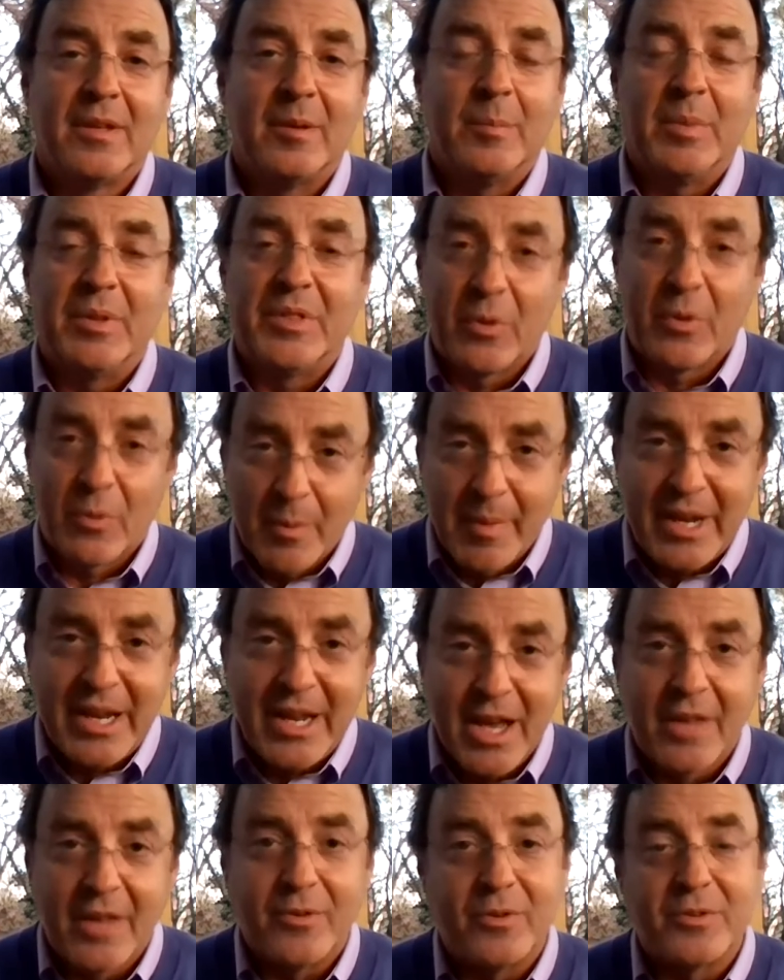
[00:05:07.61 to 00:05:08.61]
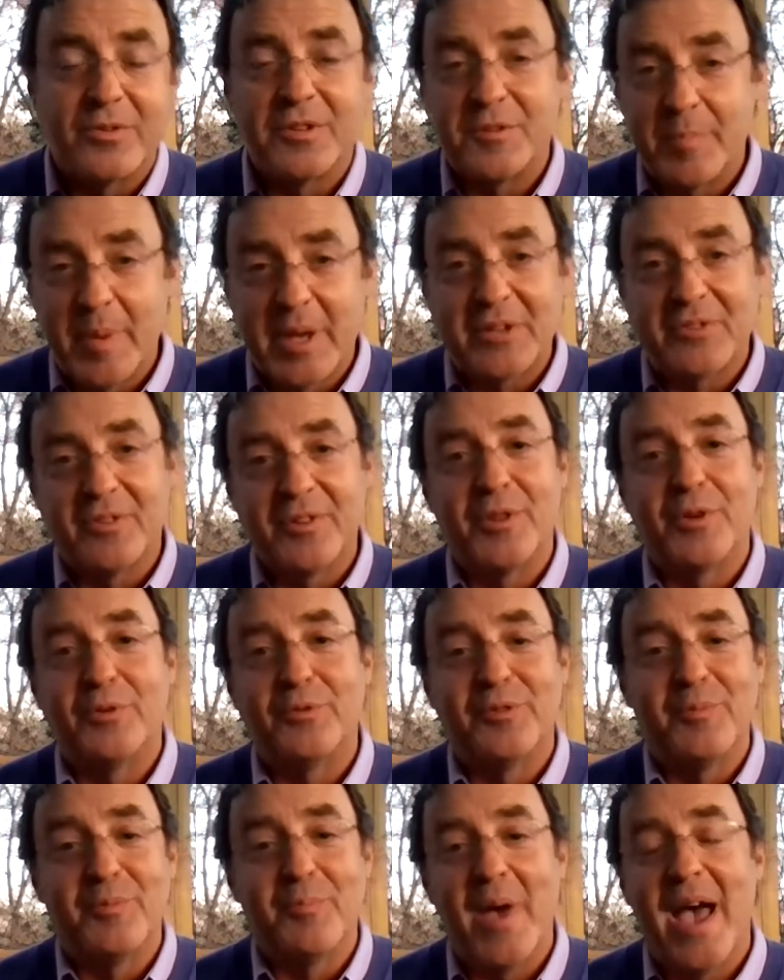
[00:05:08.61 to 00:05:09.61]
But there were many others, especially
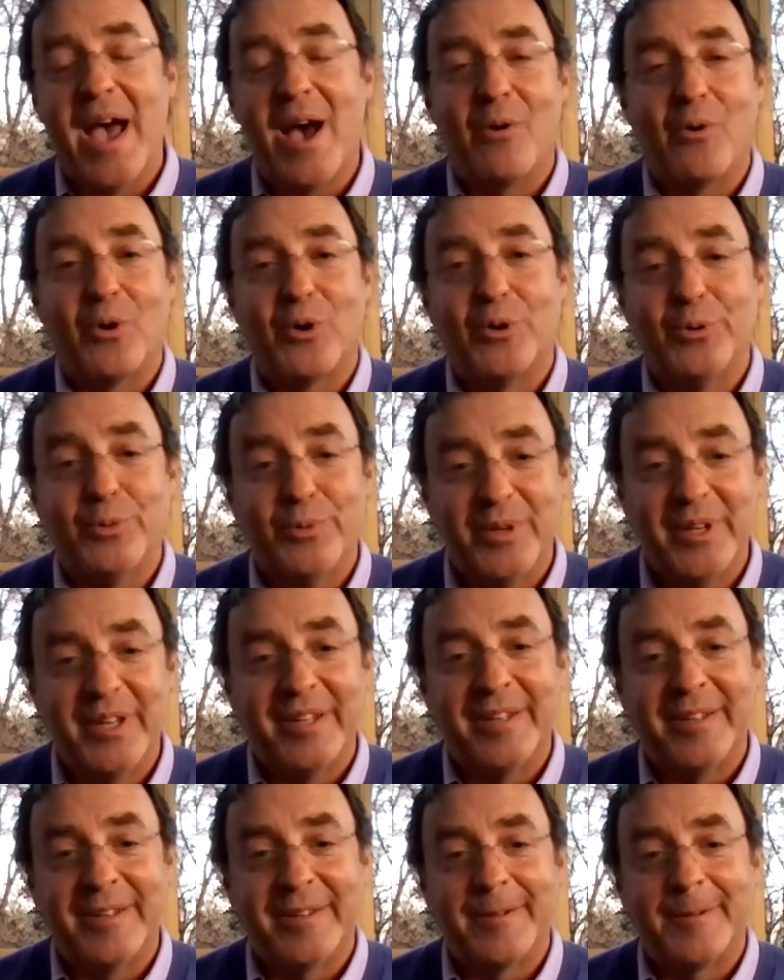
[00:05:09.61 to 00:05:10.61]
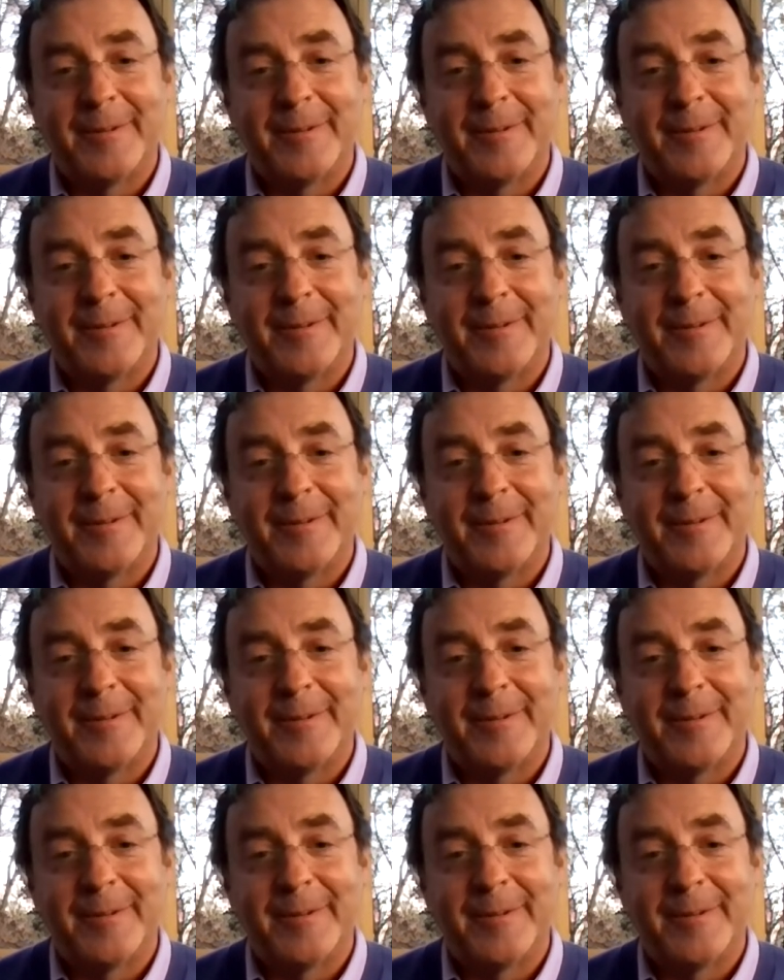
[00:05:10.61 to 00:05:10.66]
those in power, who didn't.